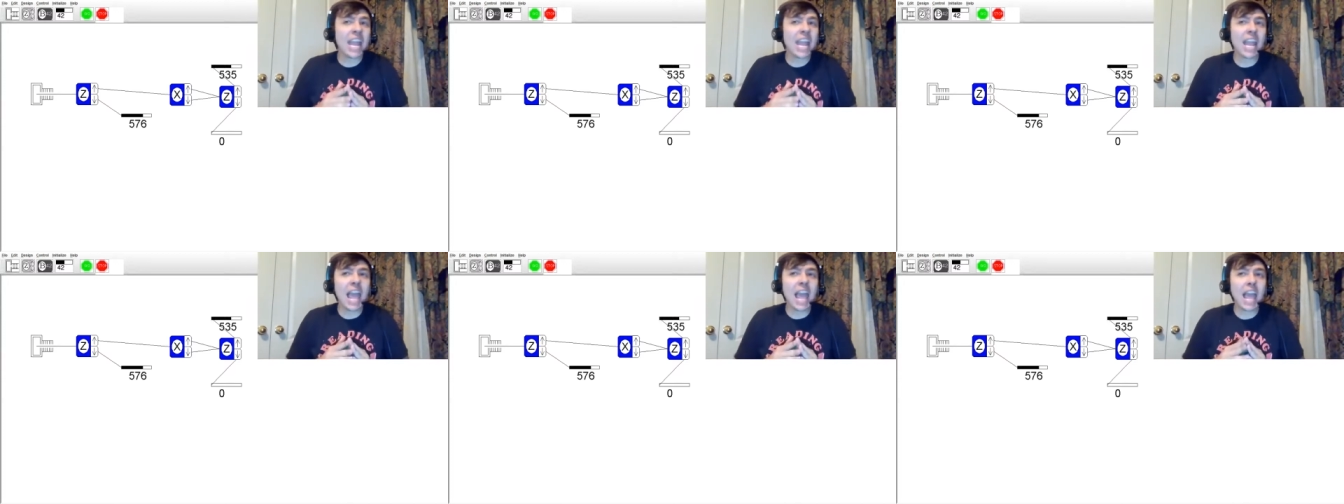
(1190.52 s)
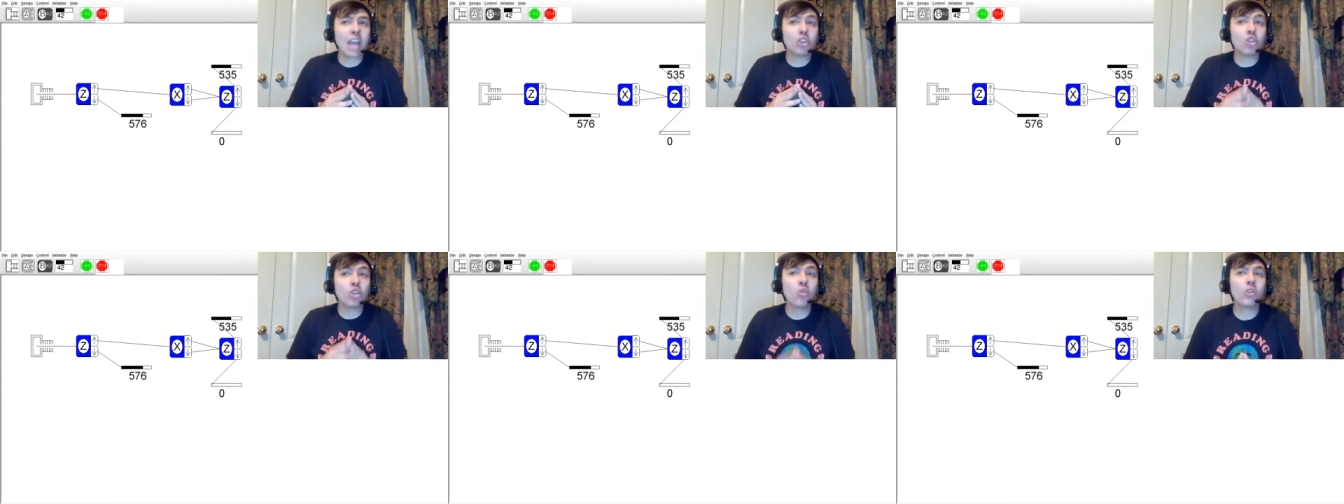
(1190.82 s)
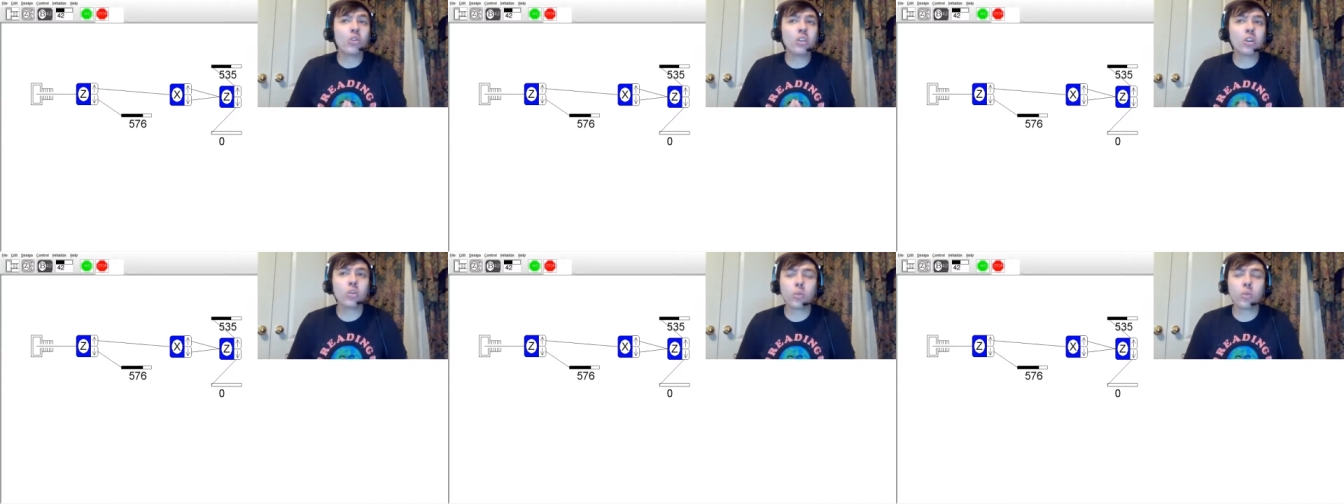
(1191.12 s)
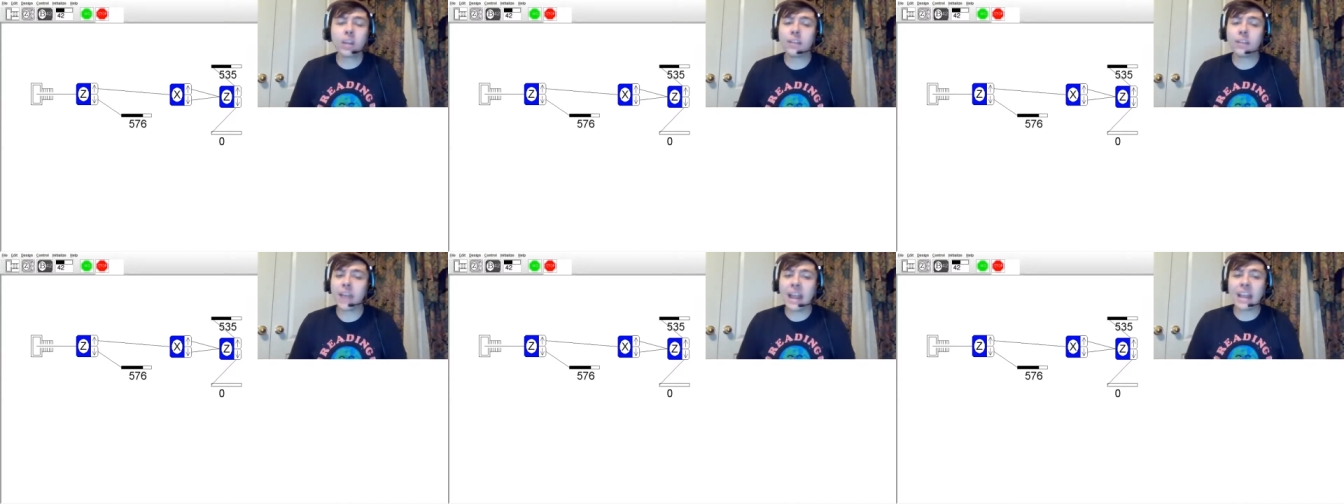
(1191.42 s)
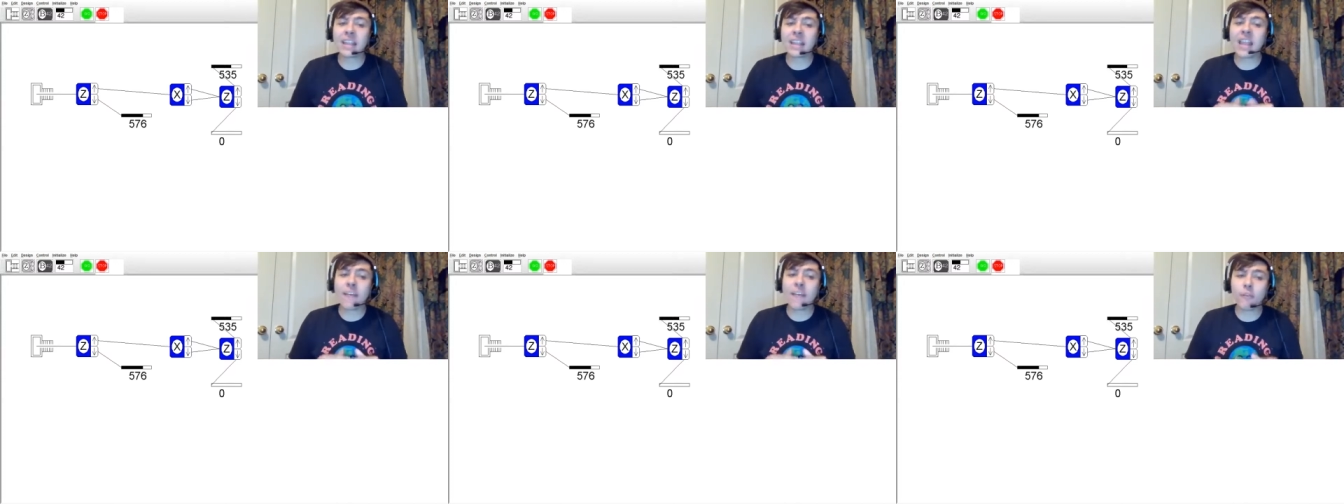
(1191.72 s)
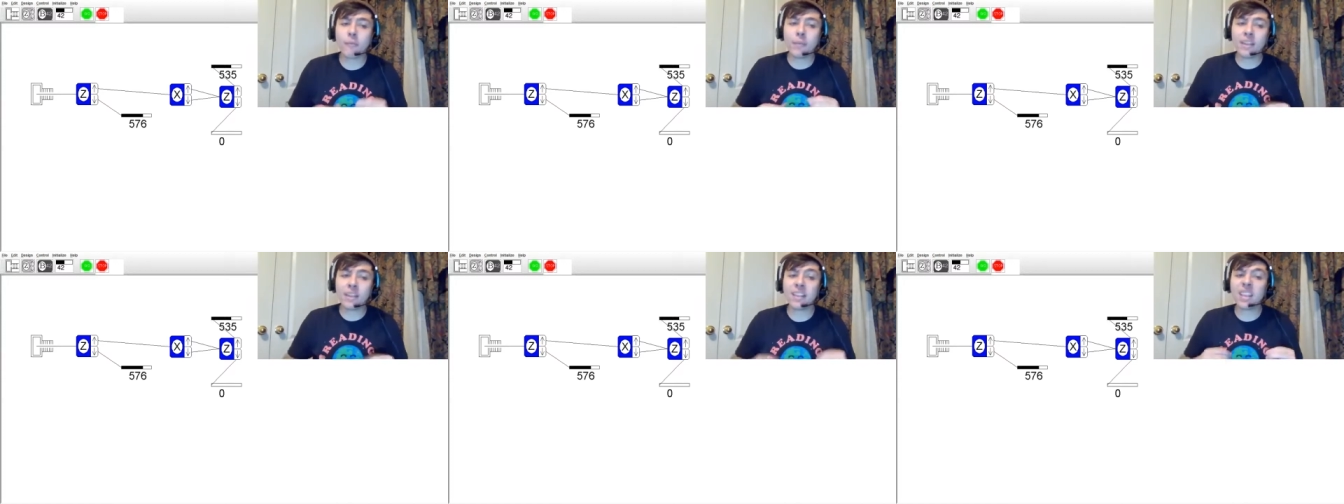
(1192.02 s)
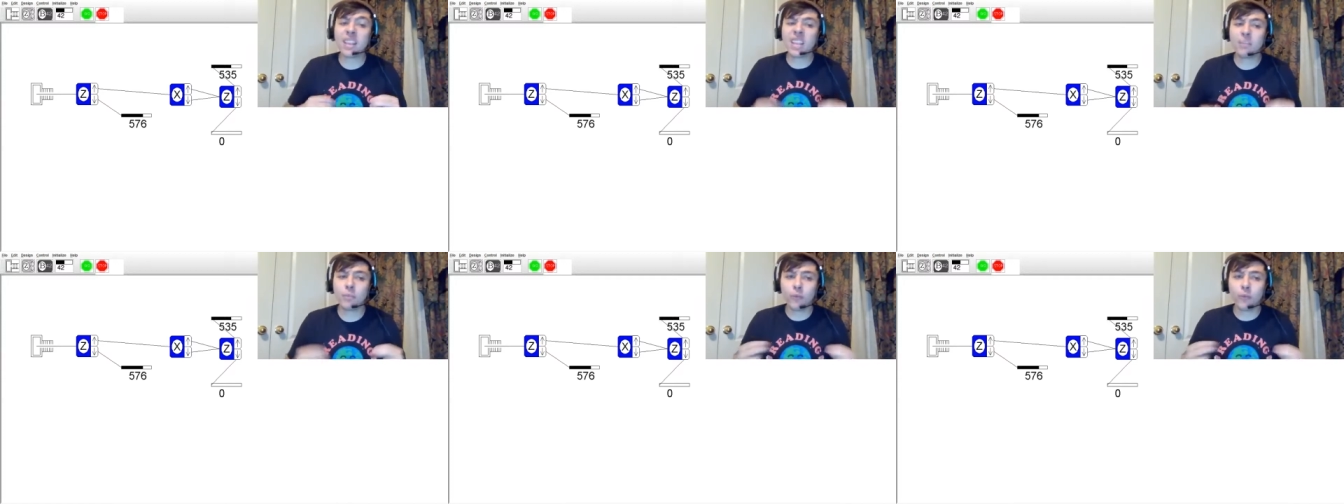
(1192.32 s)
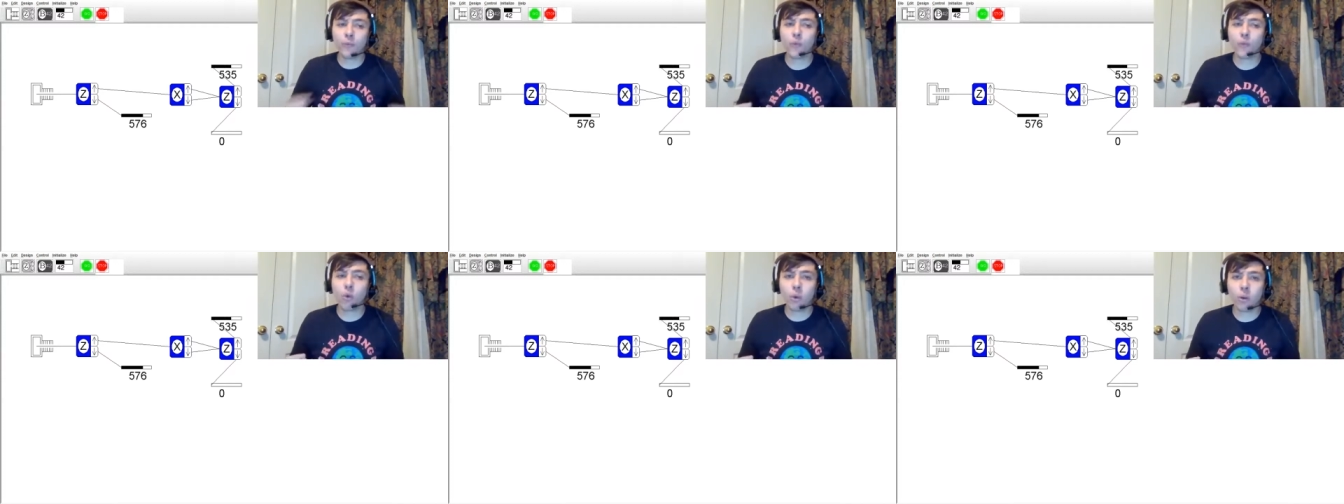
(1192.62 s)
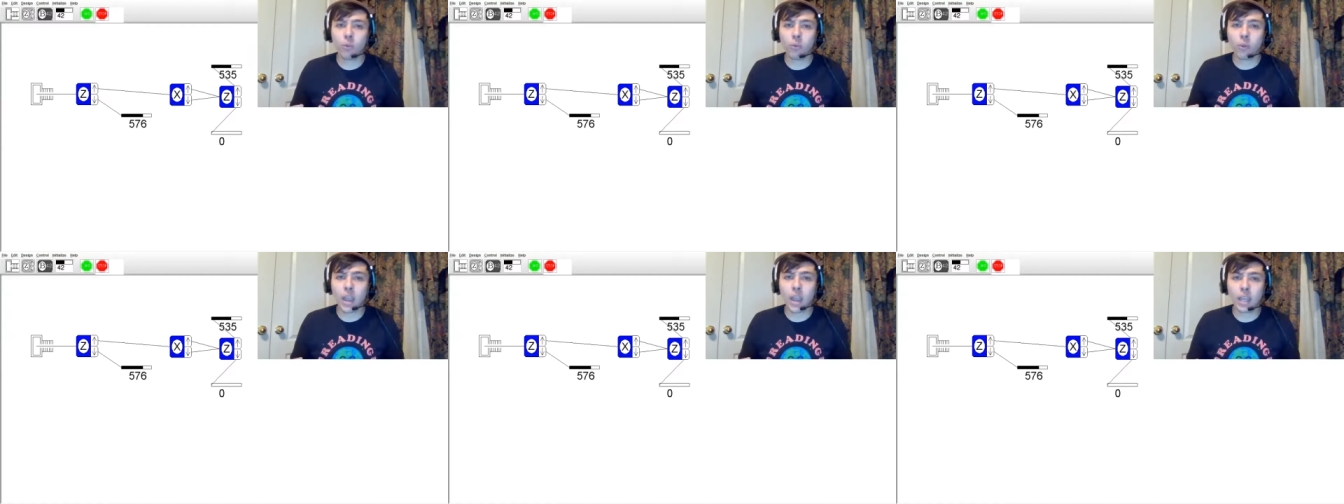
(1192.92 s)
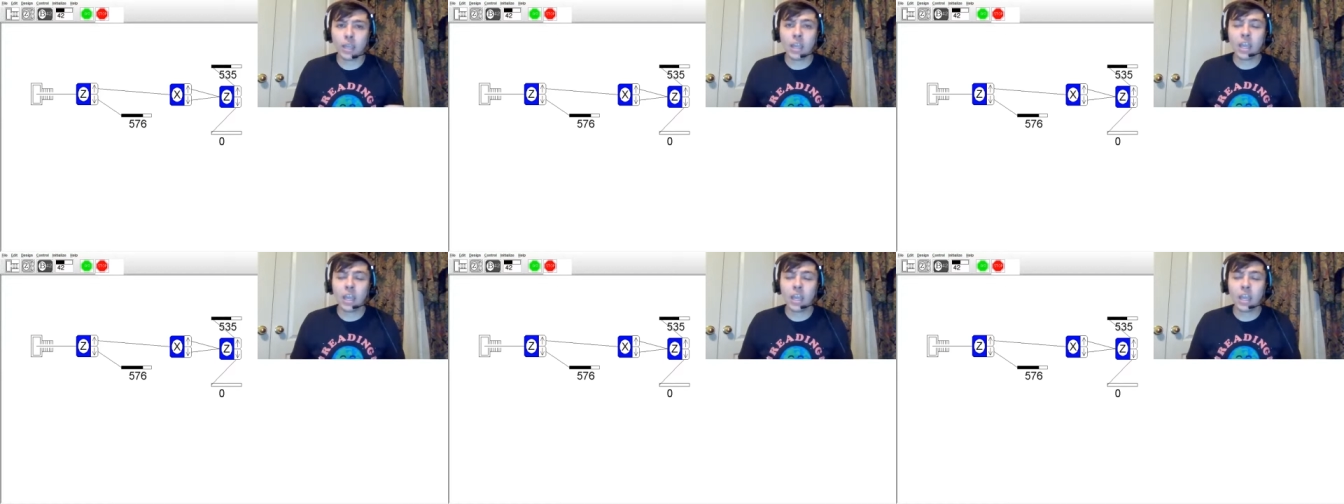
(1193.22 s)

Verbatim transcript: to a degree that has never been seen before, right?